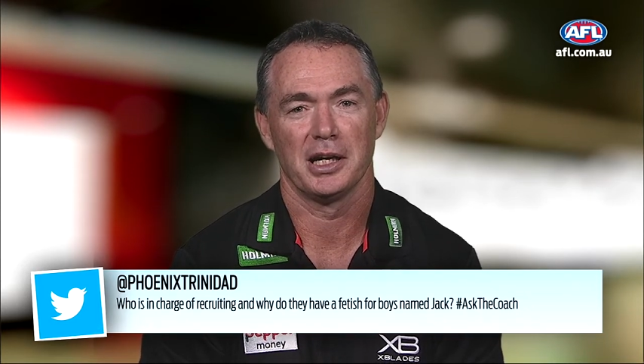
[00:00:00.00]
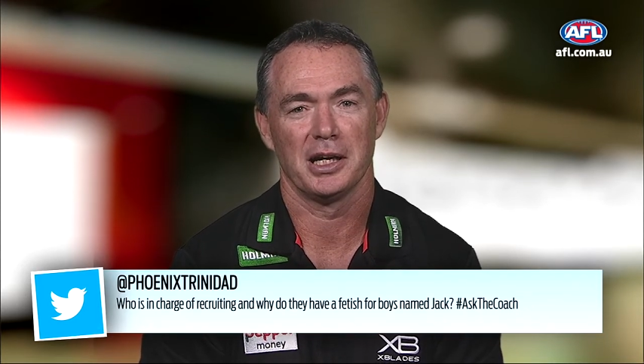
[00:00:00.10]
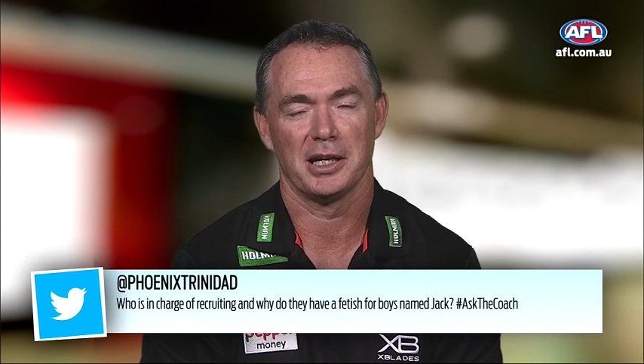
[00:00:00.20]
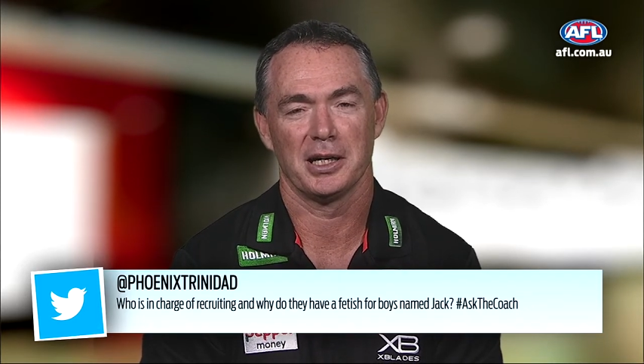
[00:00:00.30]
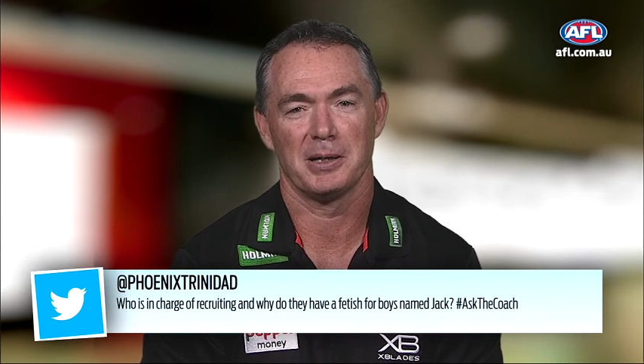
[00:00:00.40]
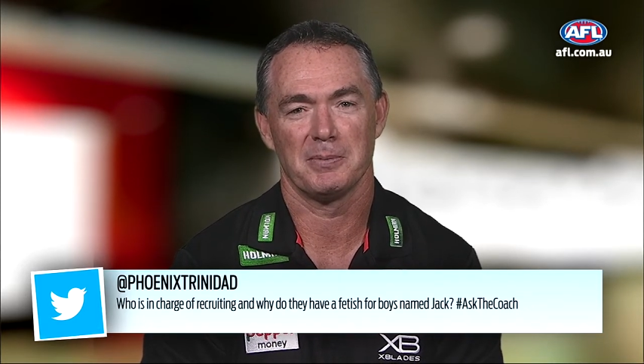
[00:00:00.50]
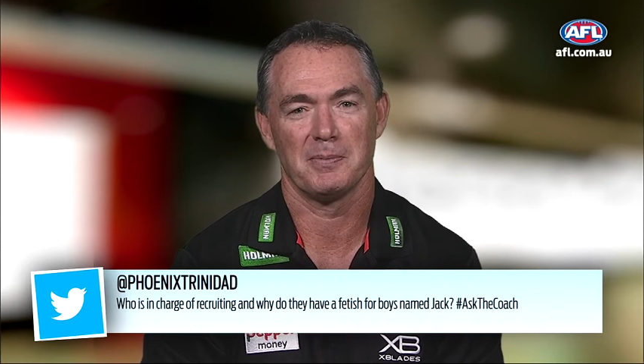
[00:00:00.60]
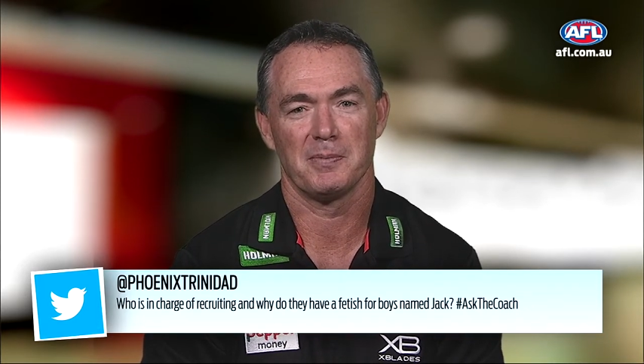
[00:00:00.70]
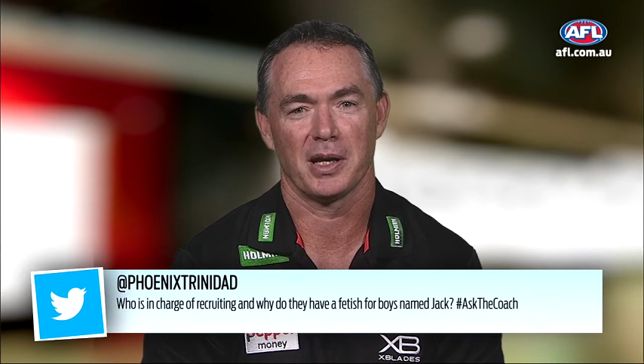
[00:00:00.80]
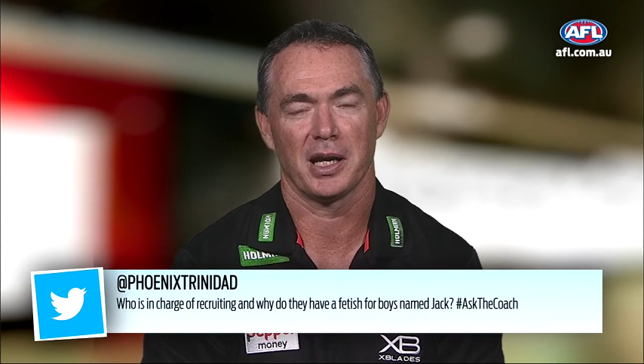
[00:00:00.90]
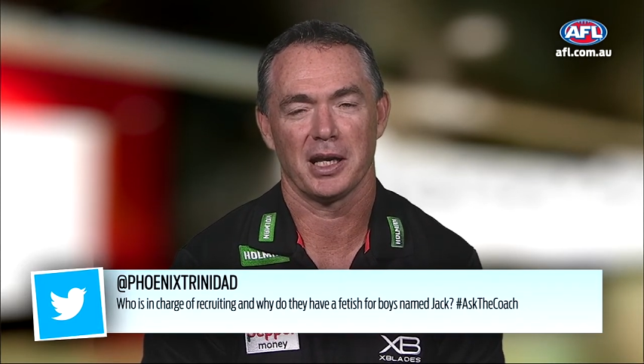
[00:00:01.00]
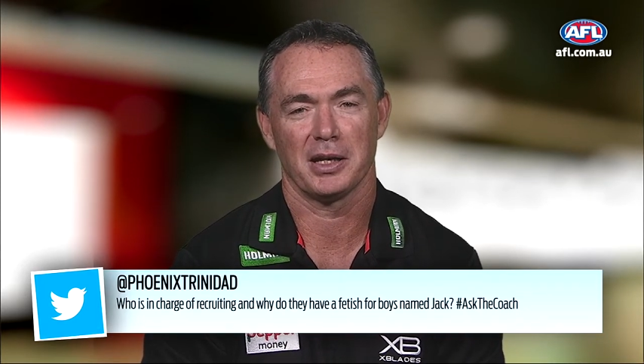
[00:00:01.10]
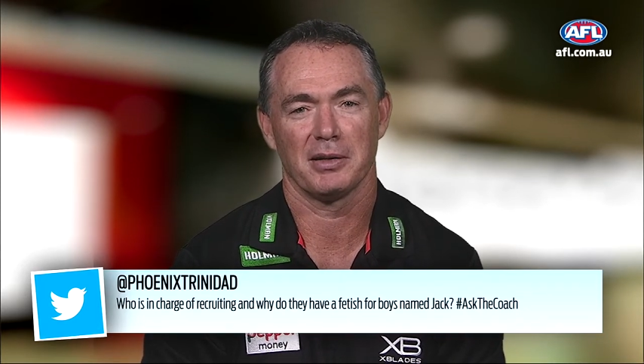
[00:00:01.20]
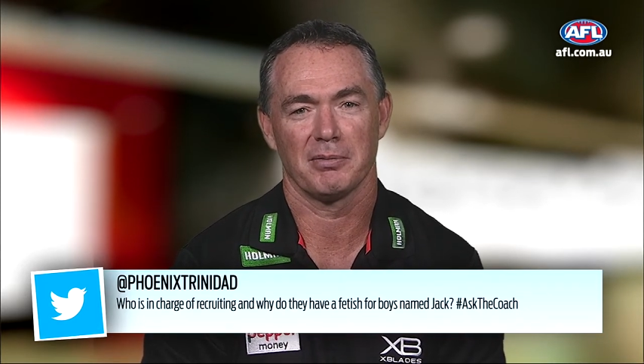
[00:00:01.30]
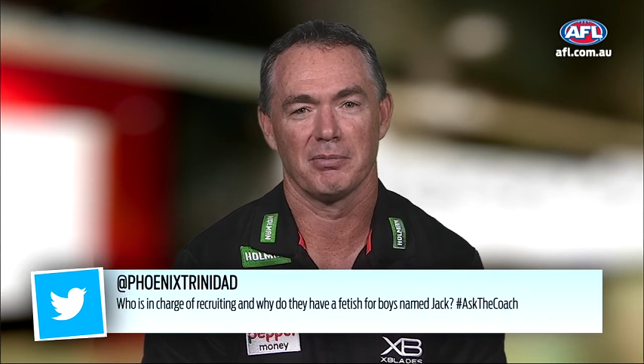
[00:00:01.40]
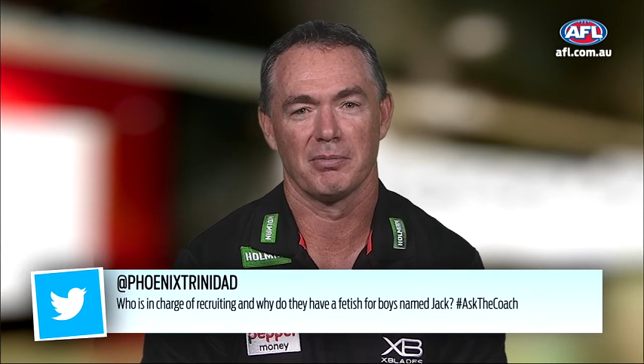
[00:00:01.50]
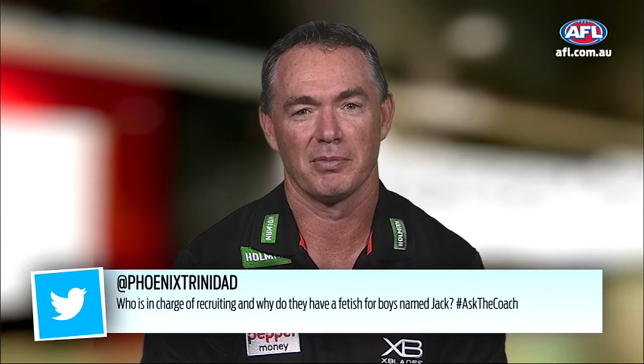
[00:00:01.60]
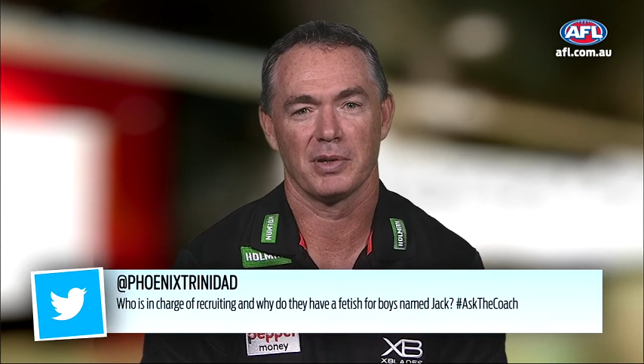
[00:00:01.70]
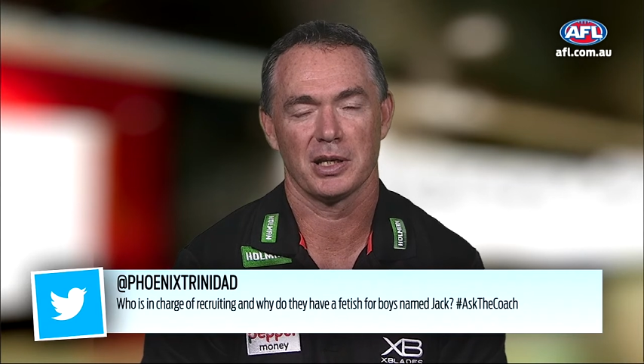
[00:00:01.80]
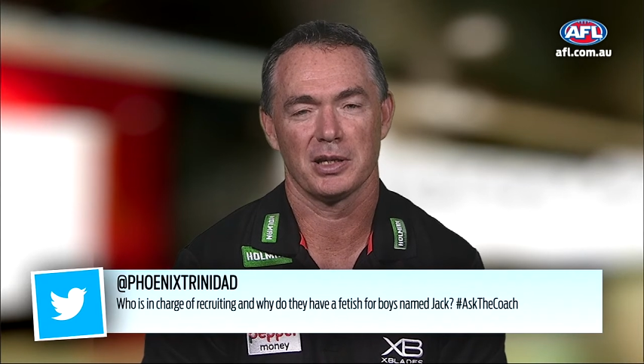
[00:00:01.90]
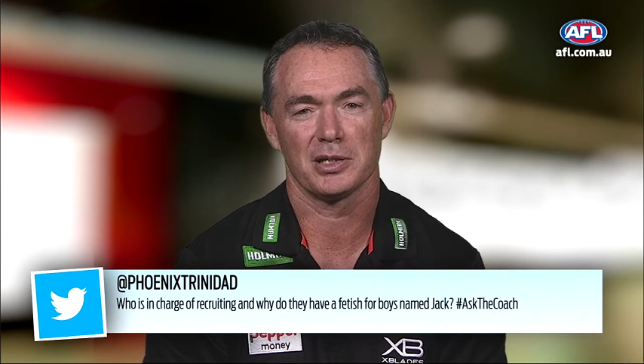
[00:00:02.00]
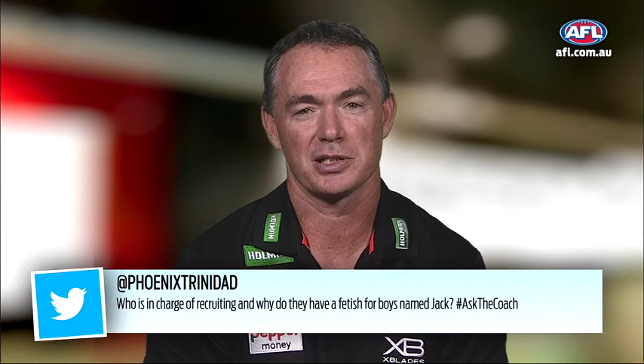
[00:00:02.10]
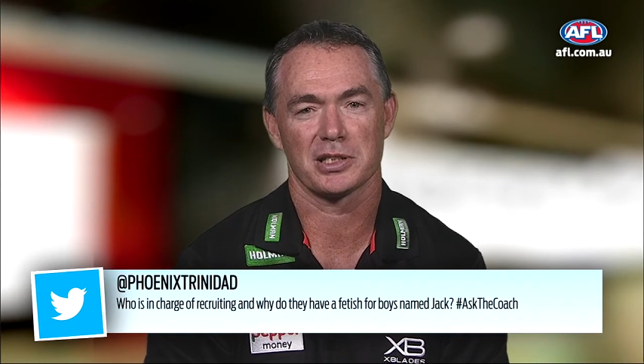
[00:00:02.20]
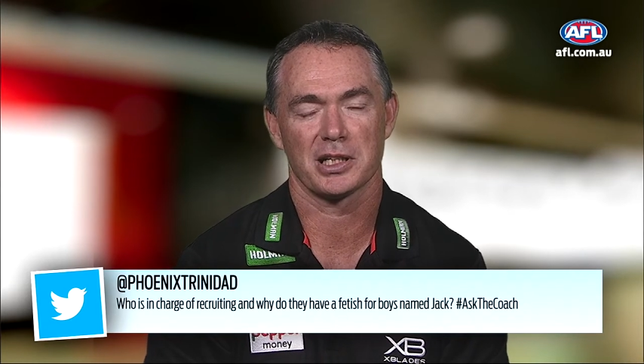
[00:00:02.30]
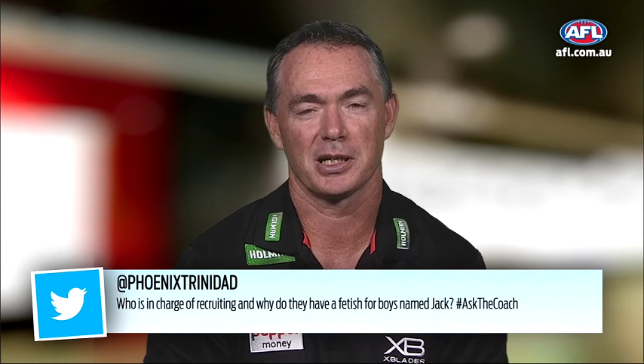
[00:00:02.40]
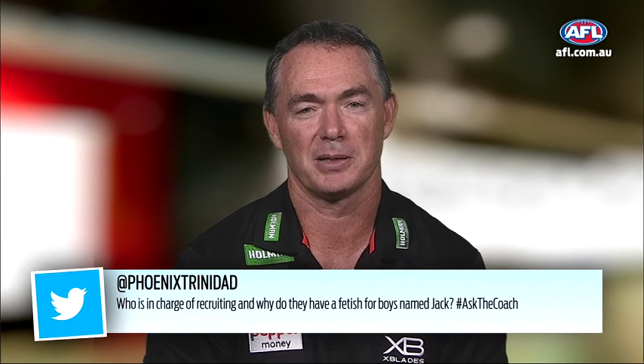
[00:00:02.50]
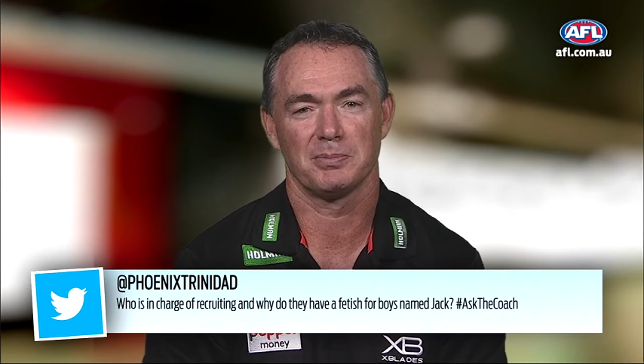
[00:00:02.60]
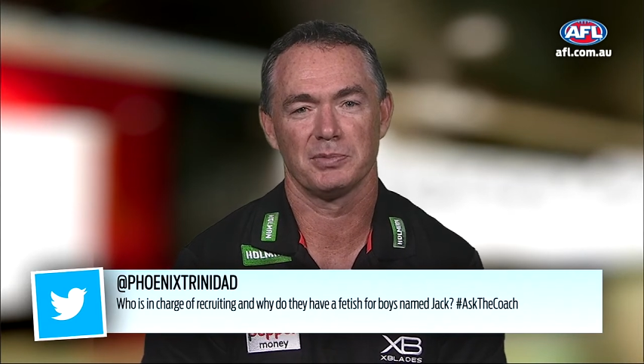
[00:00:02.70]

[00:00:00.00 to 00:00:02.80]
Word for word: Um, and there's um,